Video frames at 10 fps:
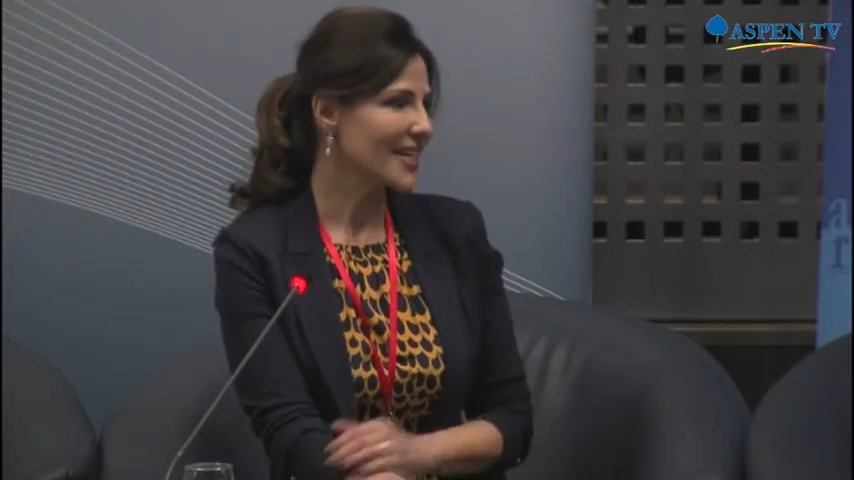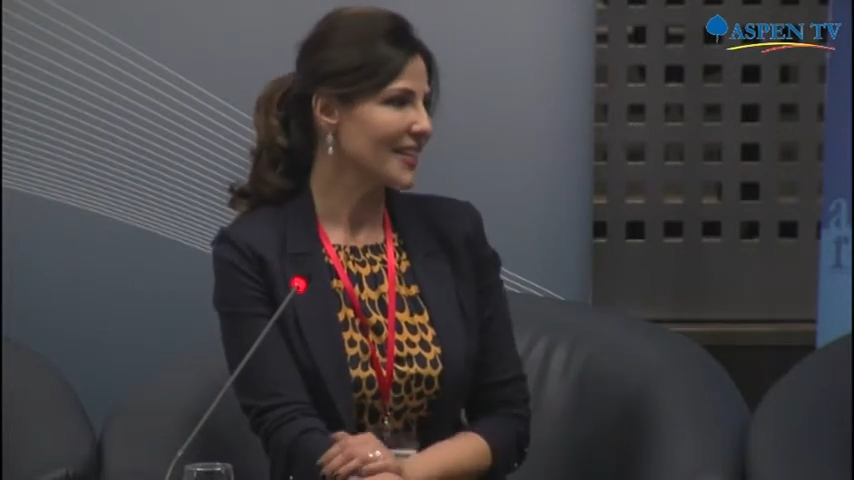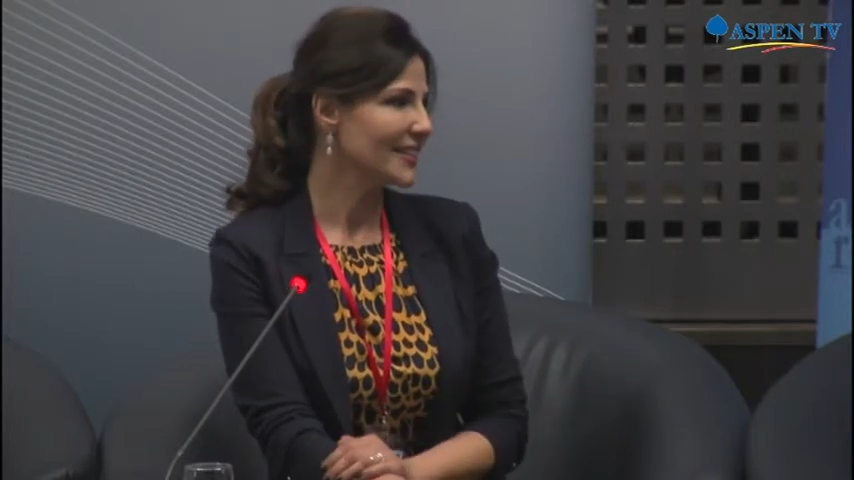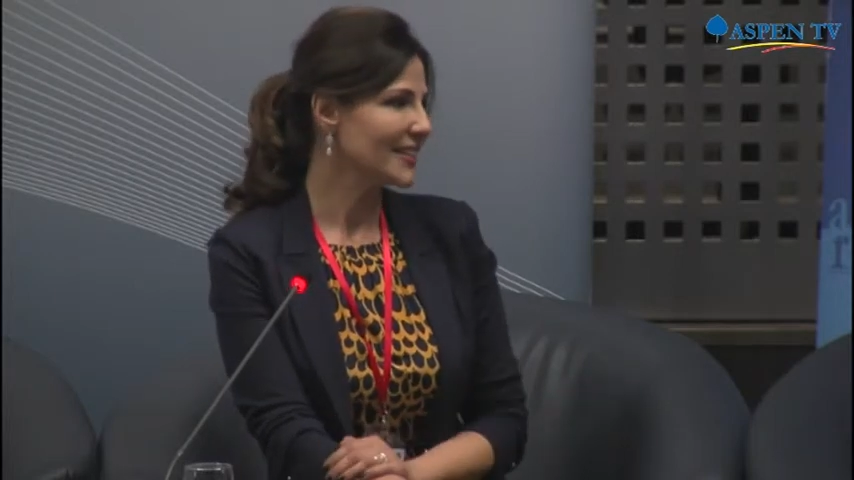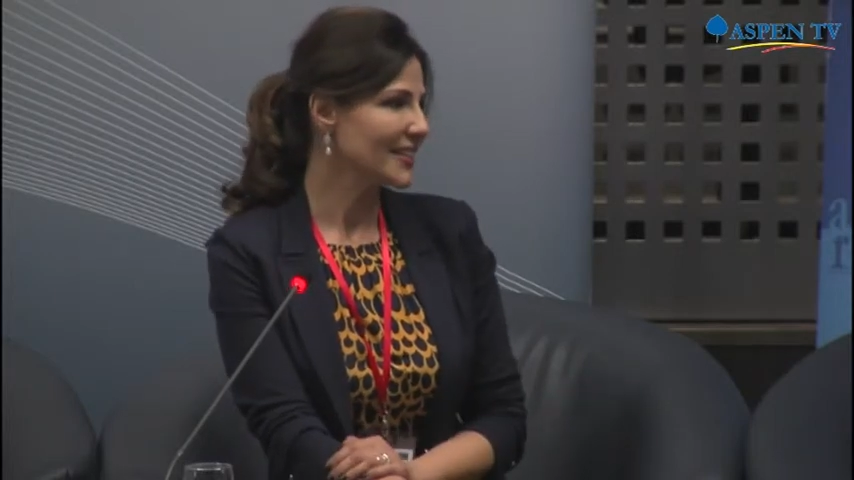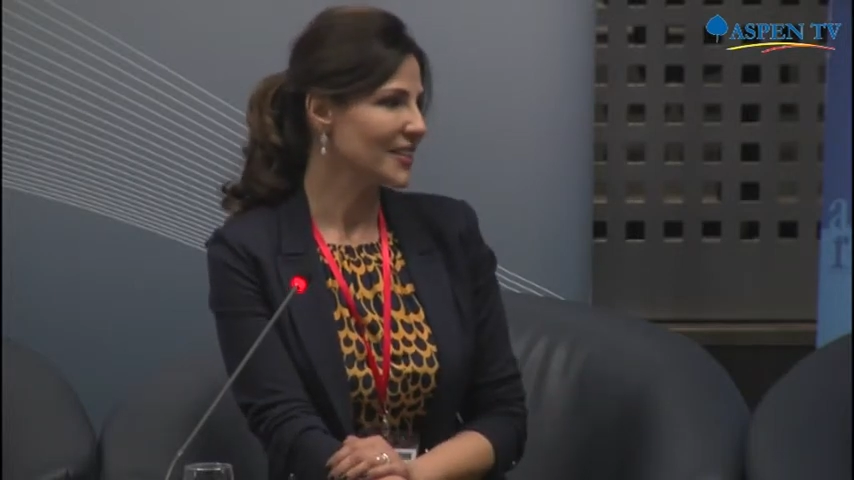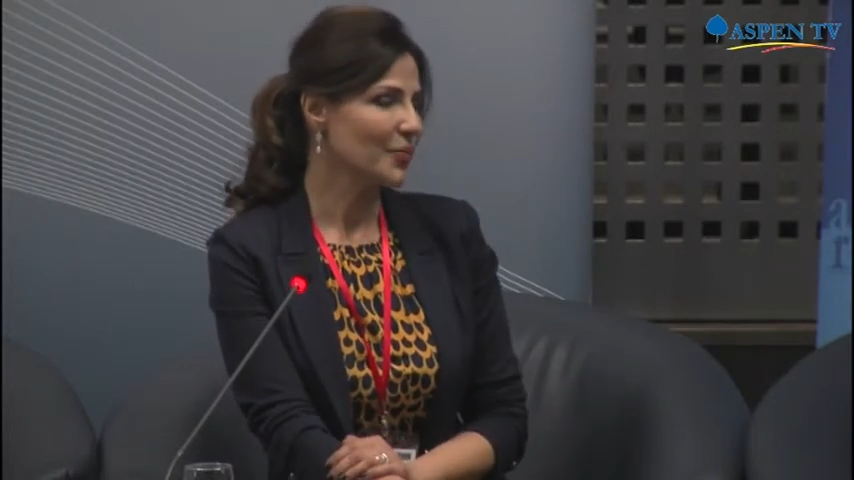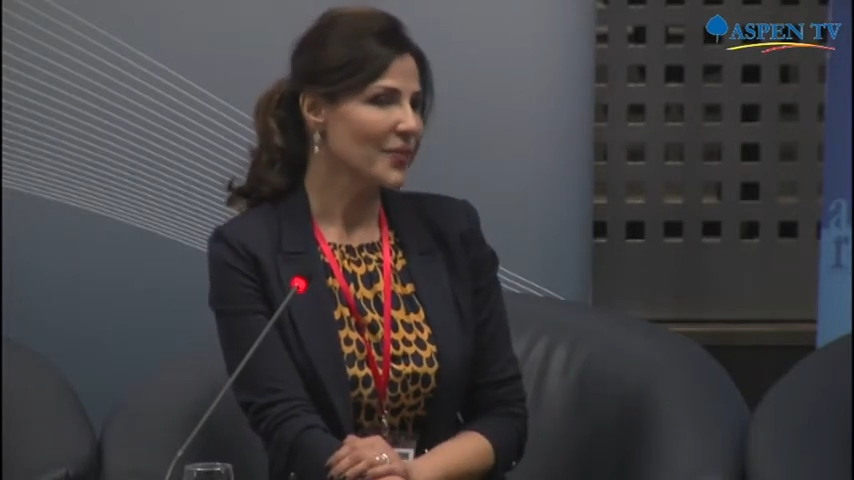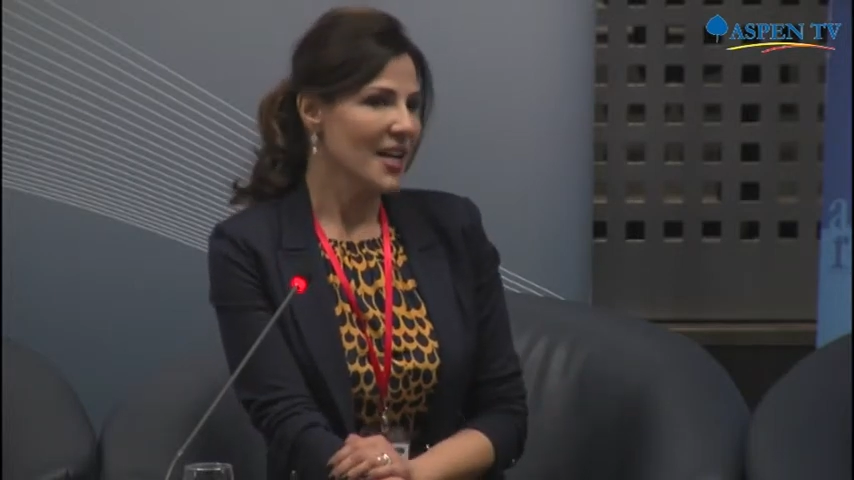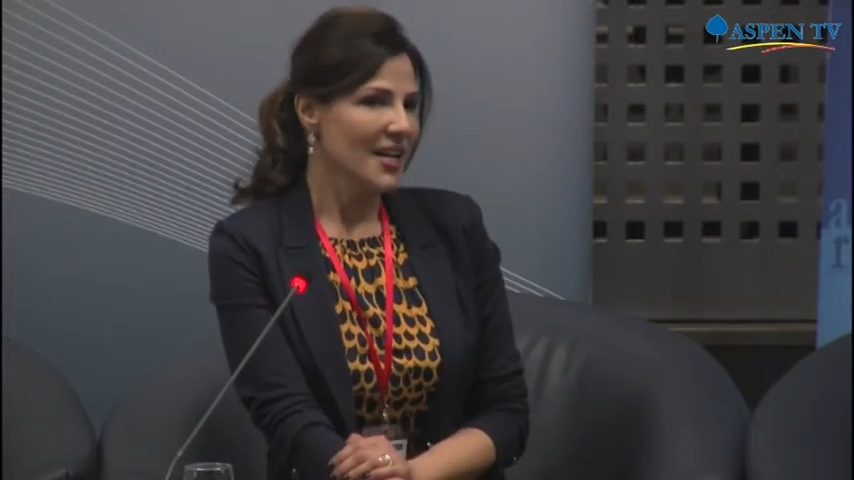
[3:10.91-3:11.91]
And
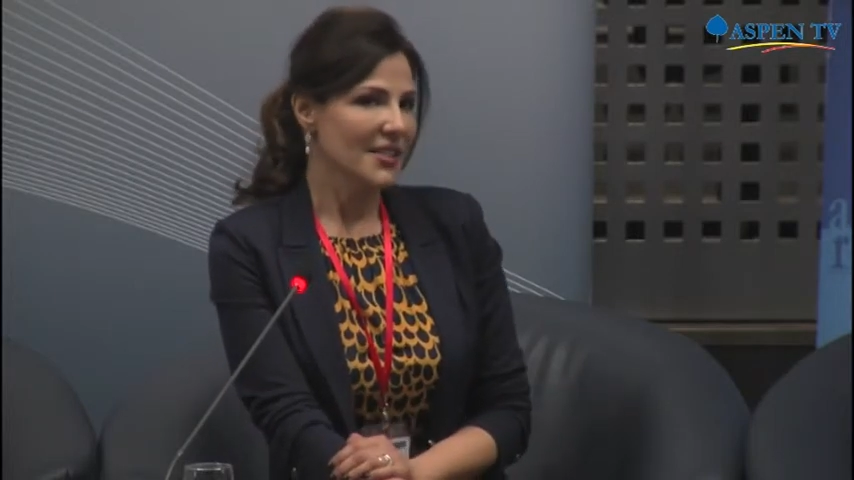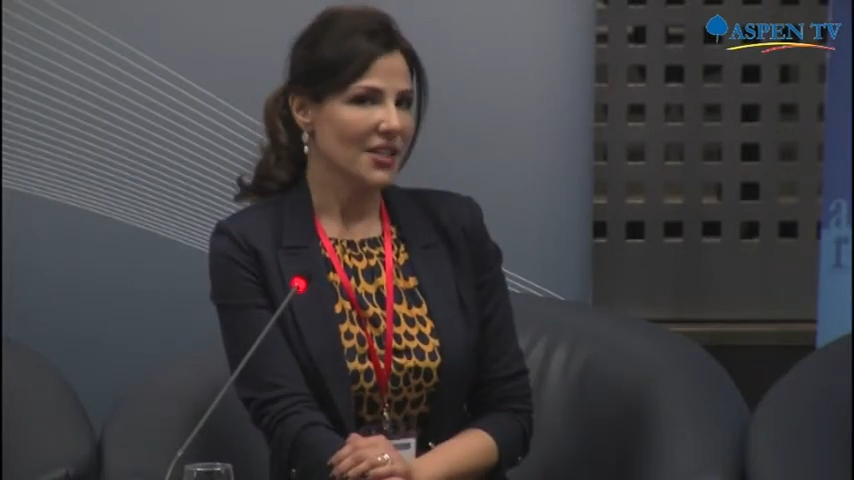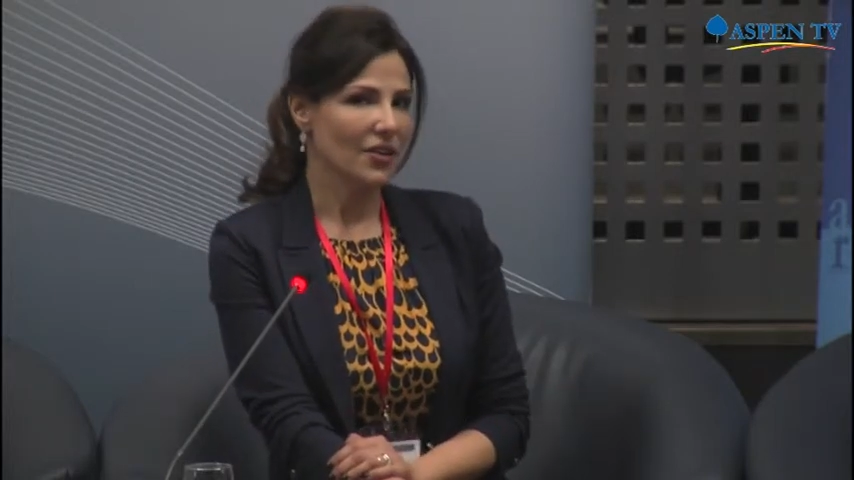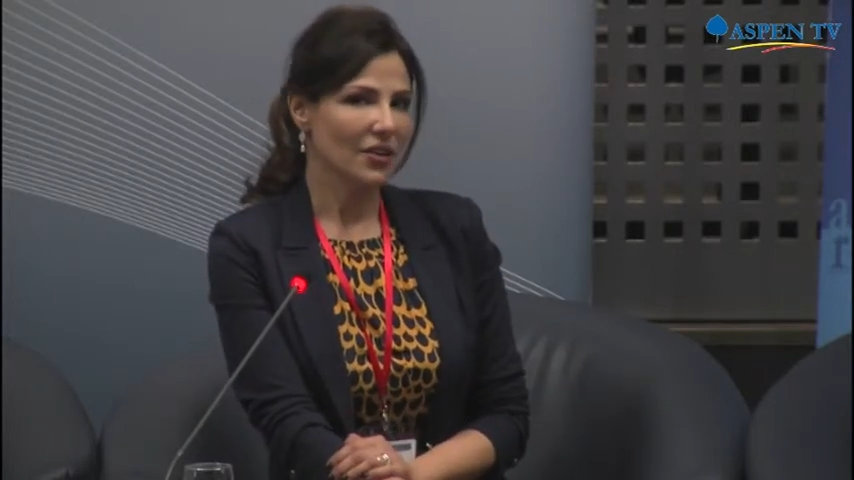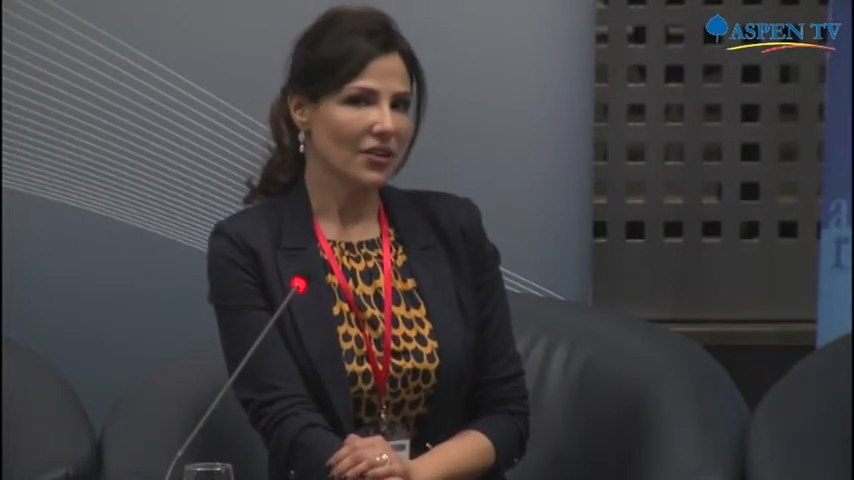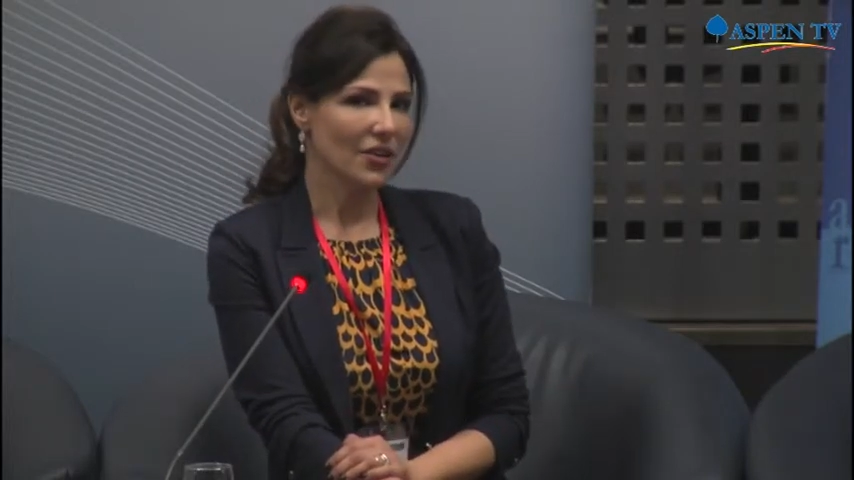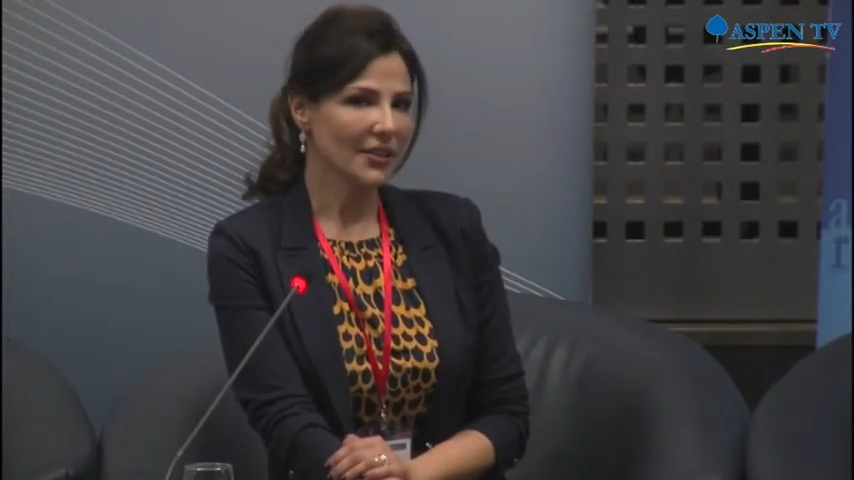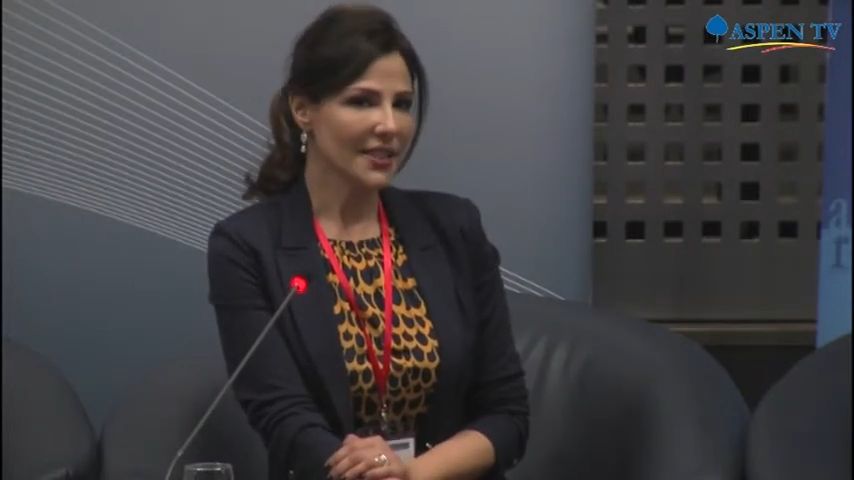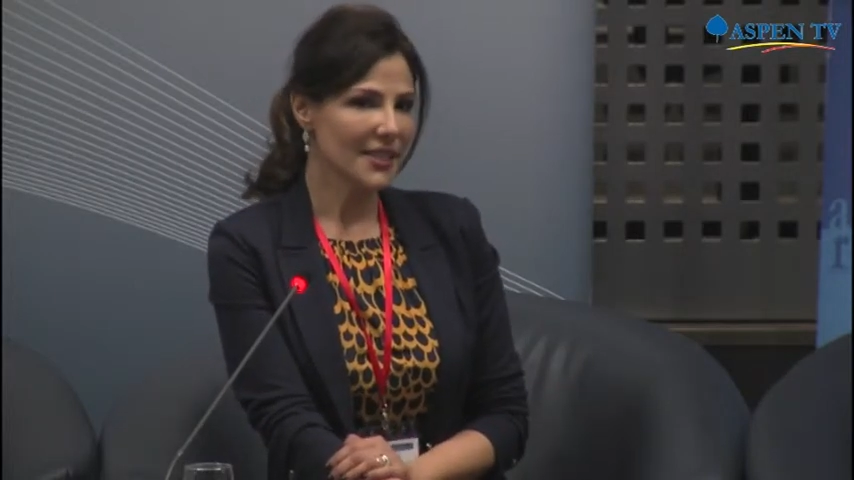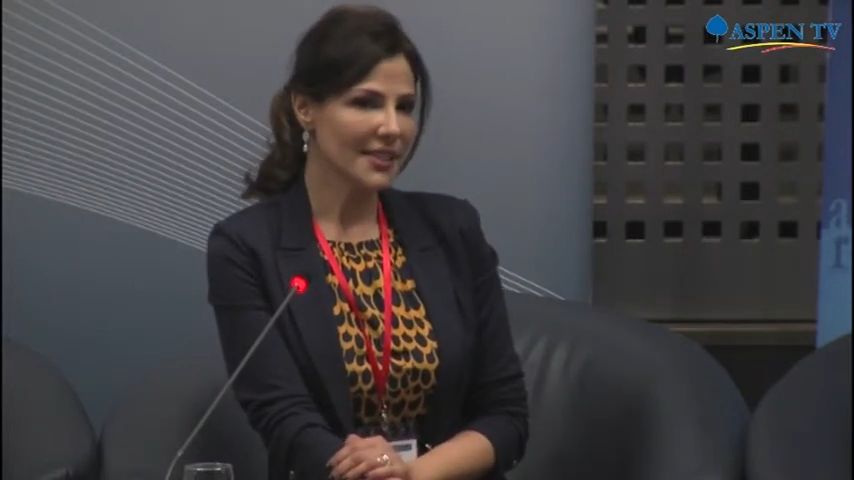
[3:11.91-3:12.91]
so
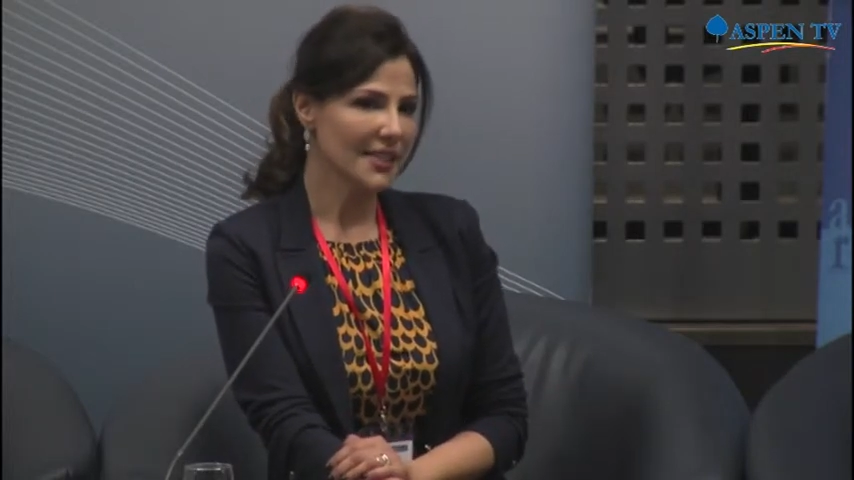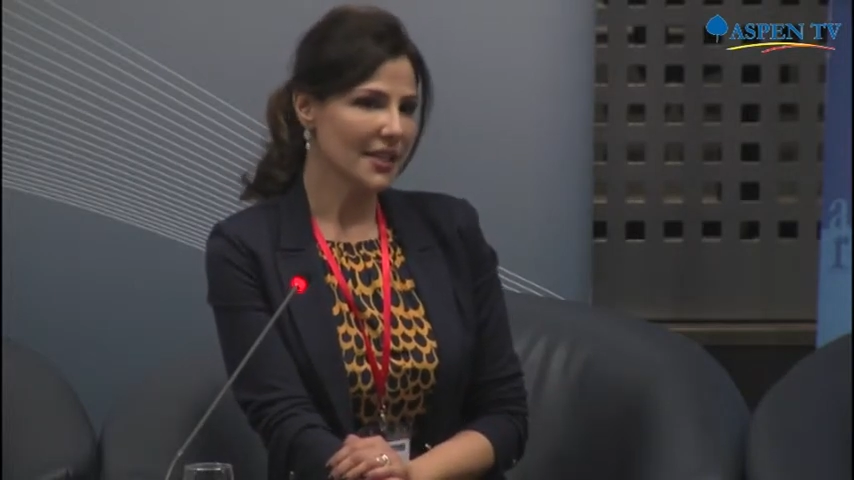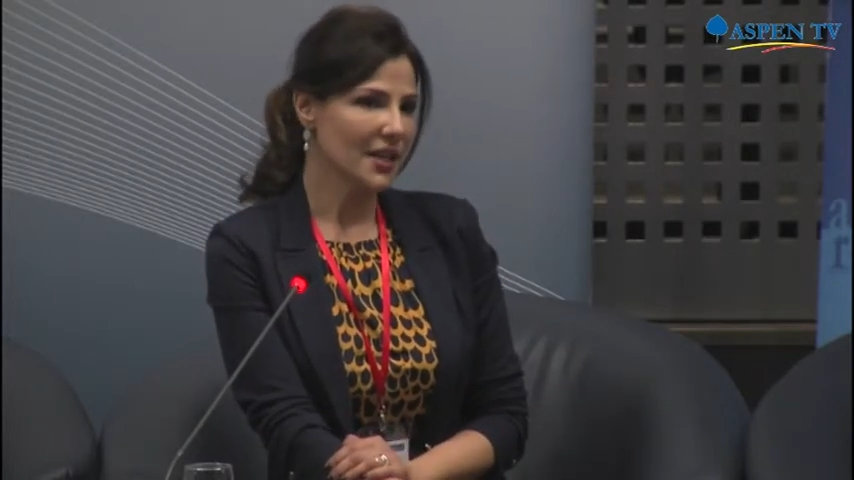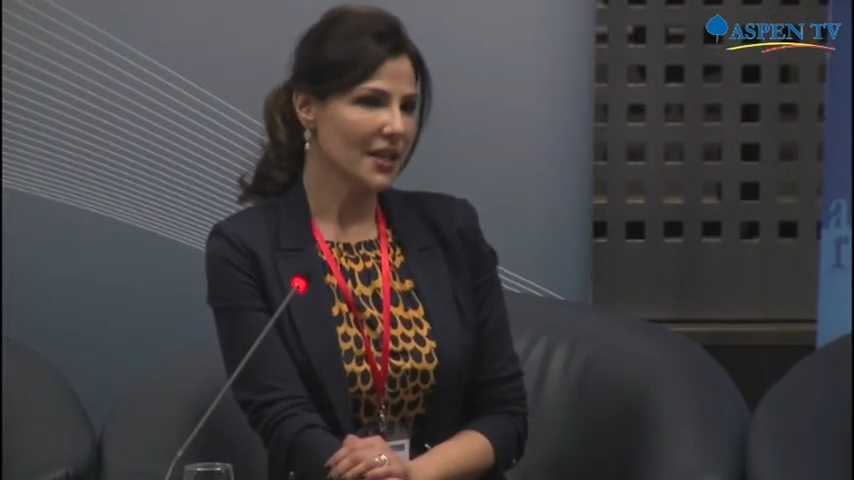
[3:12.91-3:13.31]
all these